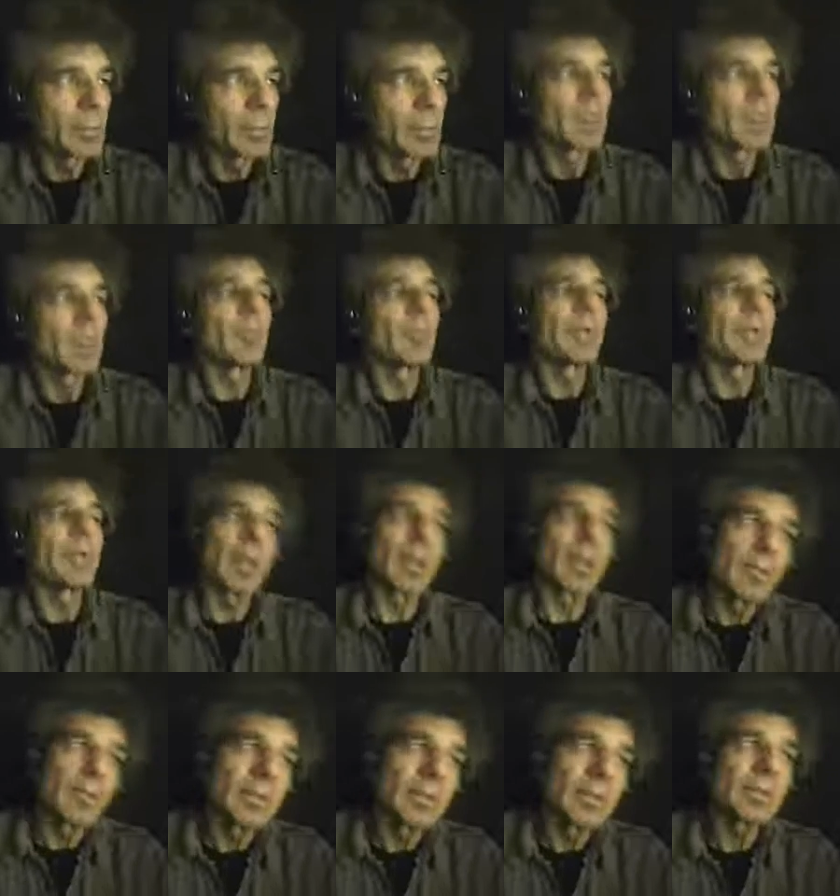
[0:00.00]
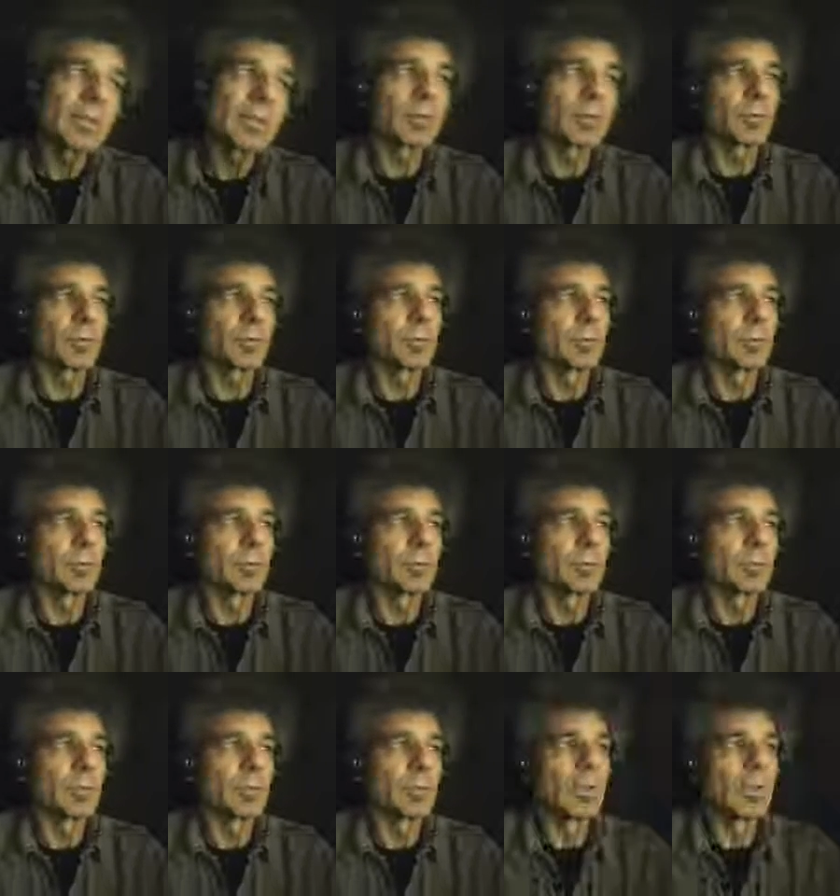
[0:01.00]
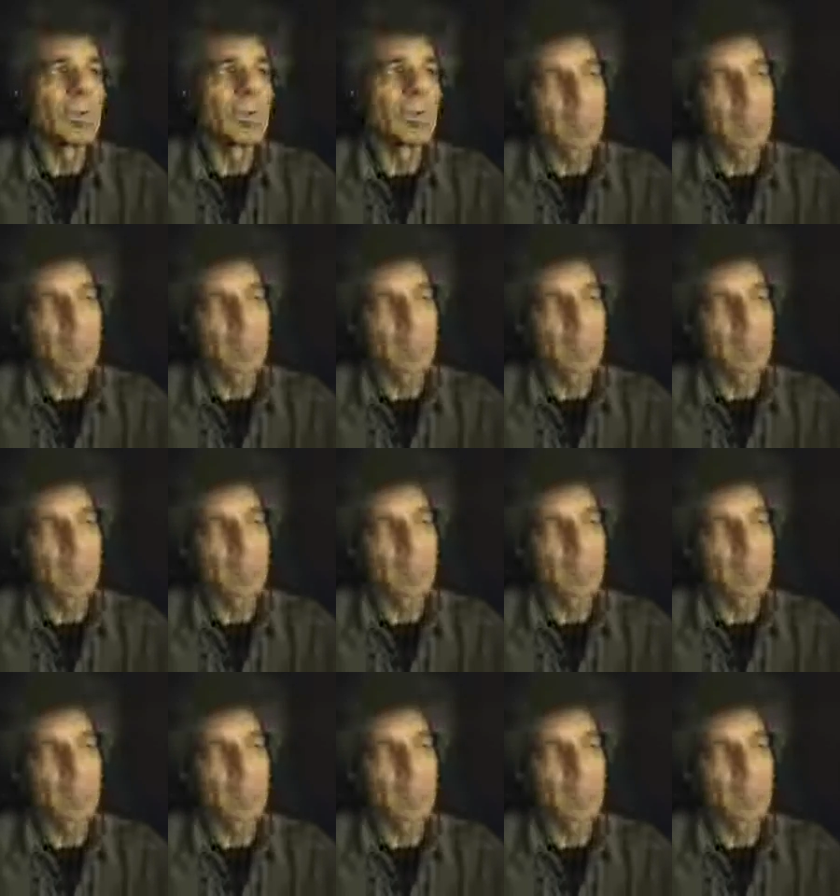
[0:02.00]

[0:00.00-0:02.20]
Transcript: of the obviously true, the